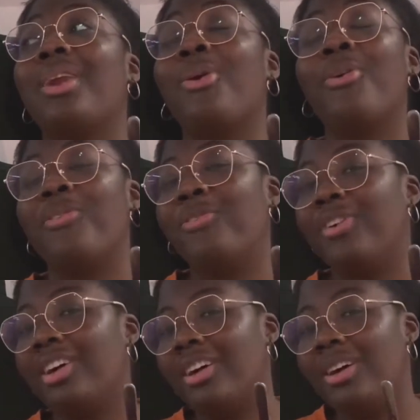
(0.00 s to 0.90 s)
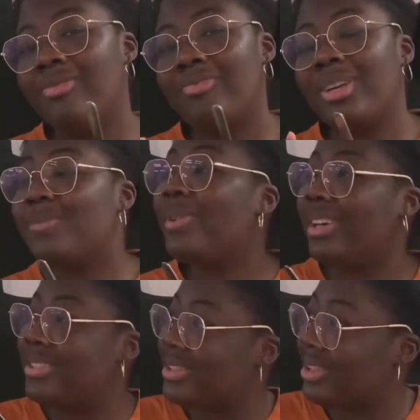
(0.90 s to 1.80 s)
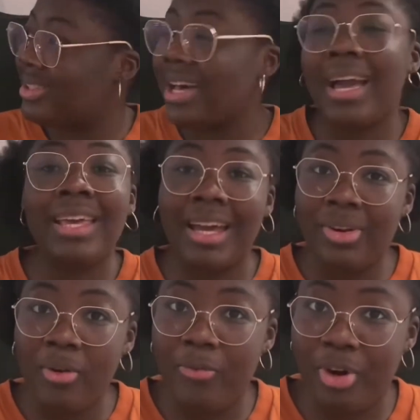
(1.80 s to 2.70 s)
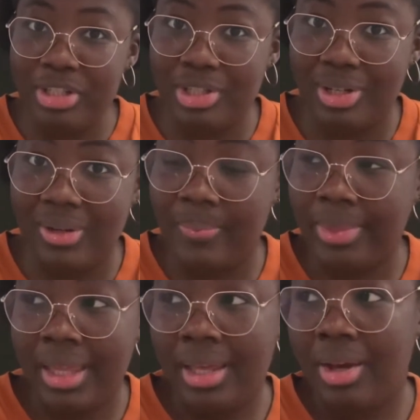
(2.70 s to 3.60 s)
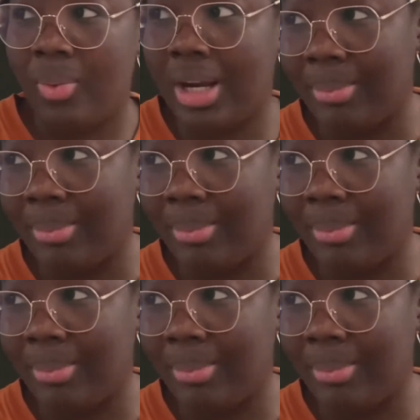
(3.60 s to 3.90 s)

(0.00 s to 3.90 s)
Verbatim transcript: I love my space because I cannot function when